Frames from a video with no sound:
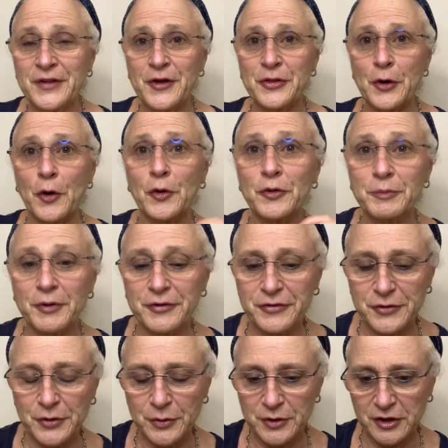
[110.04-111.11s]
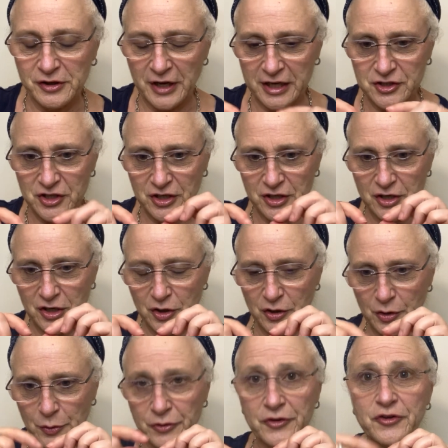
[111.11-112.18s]
the old birthstone collection, it
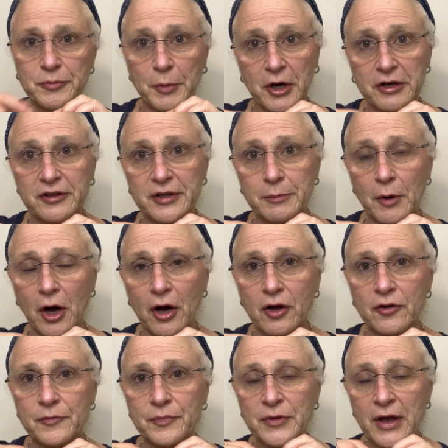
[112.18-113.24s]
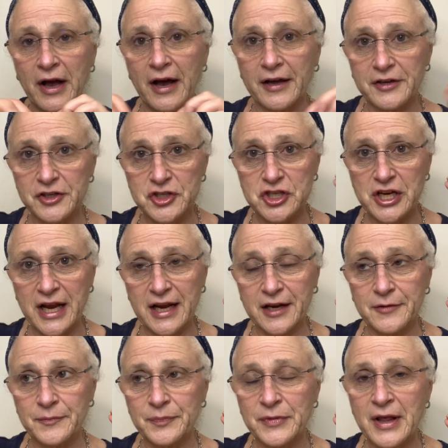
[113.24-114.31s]
was a sparkly ball on a chain,